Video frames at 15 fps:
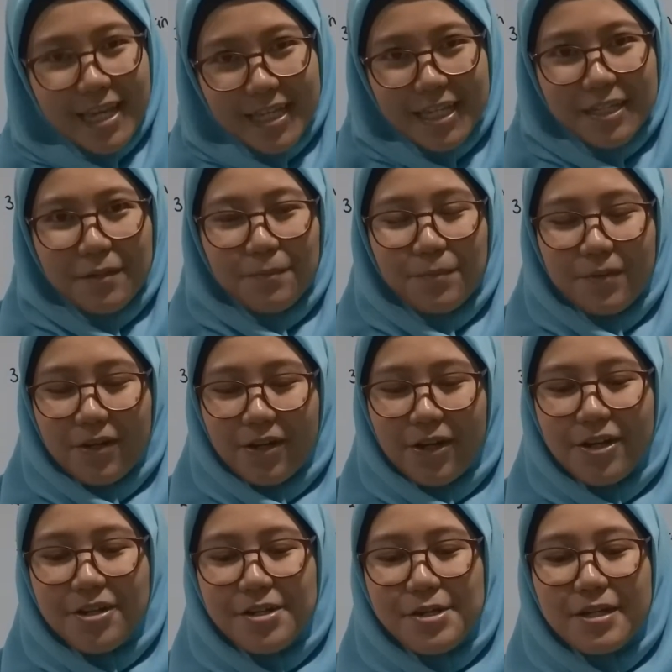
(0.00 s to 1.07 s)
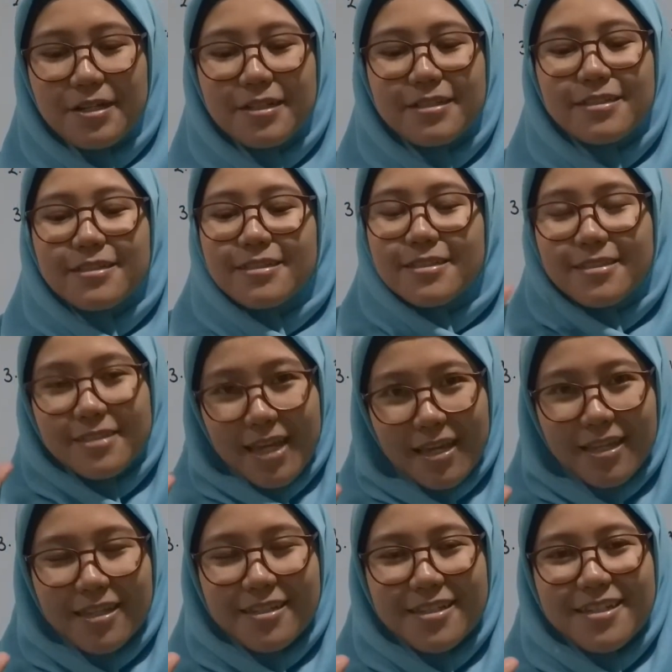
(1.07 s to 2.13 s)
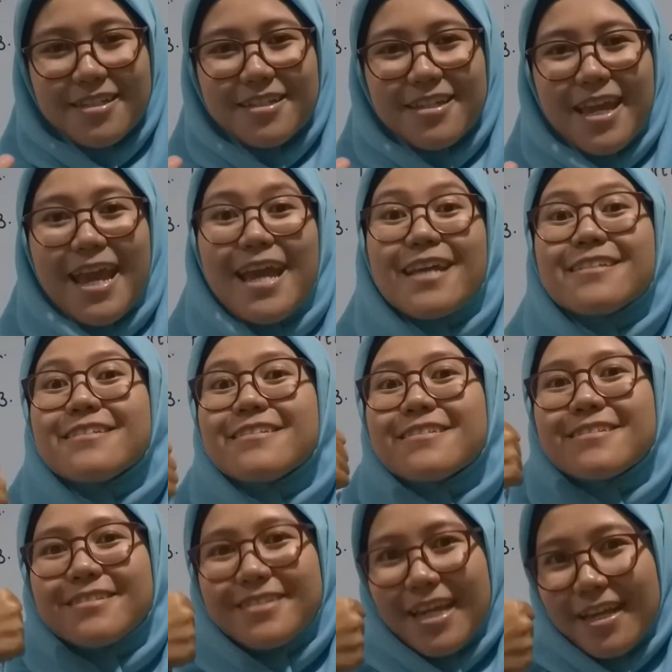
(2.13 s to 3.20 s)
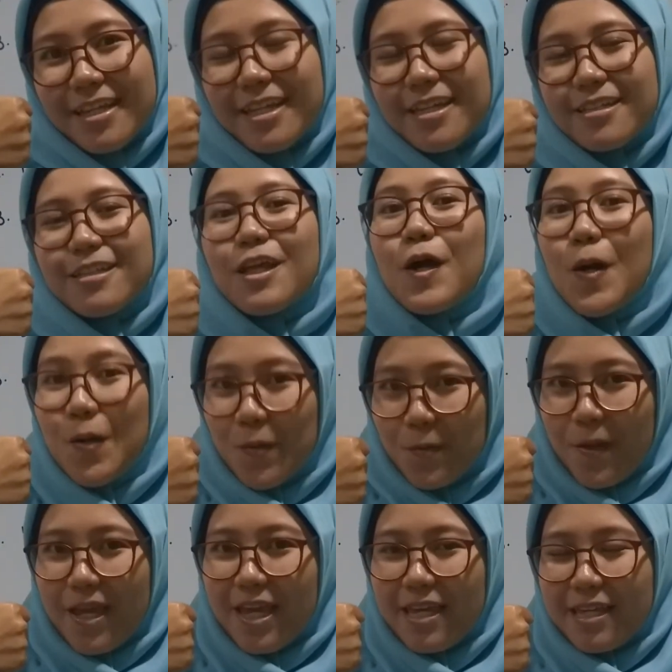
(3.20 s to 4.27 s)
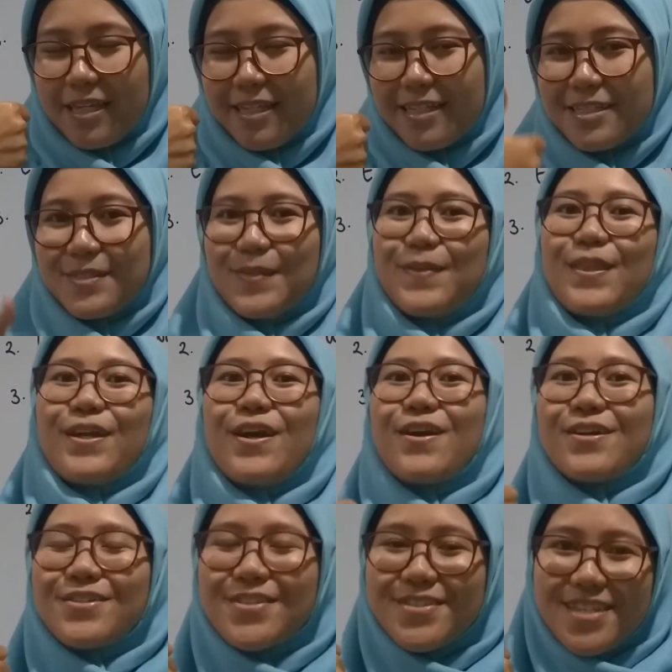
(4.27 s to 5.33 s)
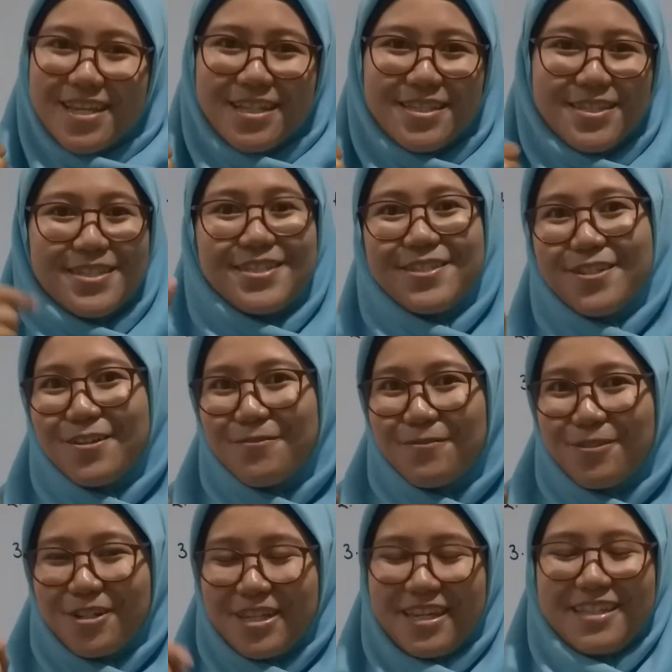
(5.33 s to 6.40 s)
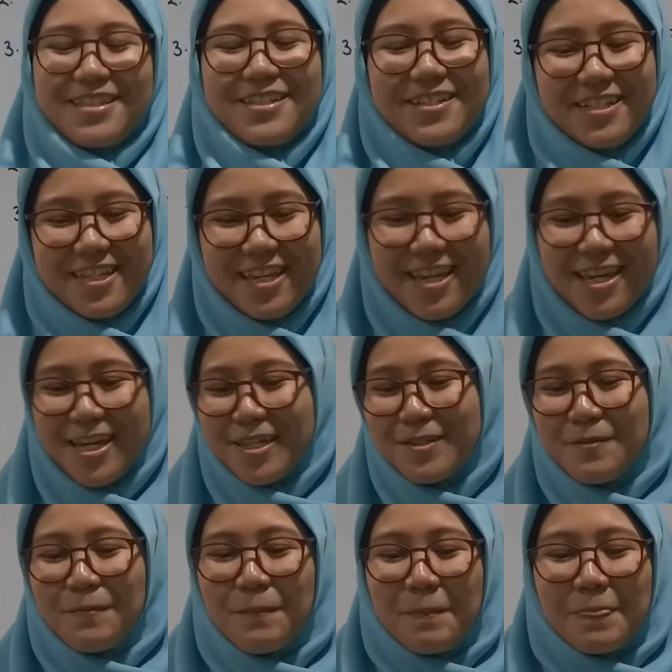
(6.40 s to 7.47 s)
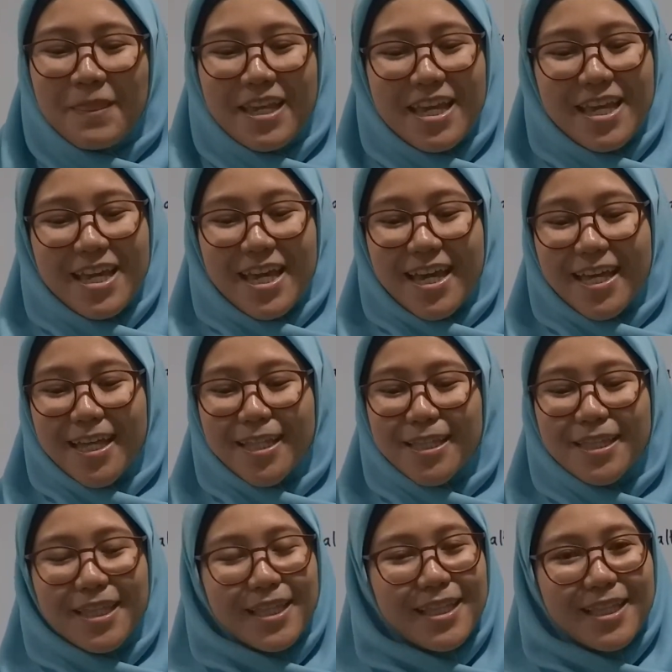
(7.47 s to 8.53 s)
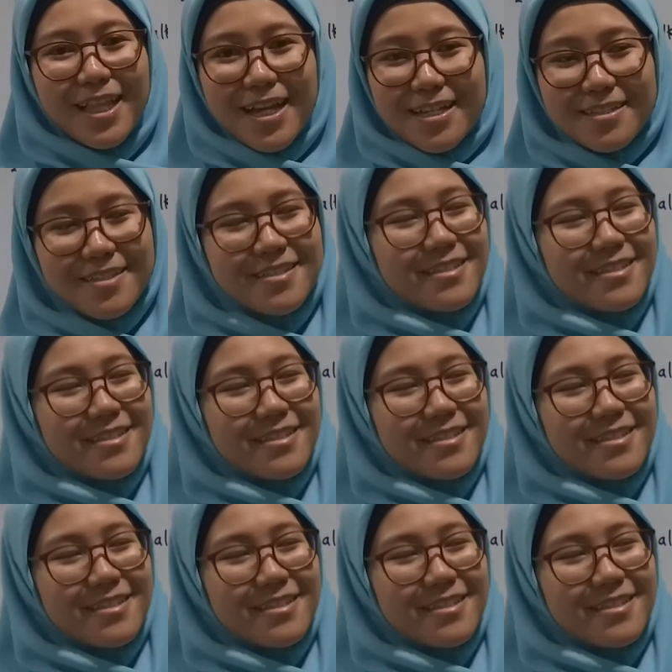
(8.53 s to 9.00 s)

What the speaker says: it apart, take it in, and take it away. So there are 6. Don't forget, okay? And the last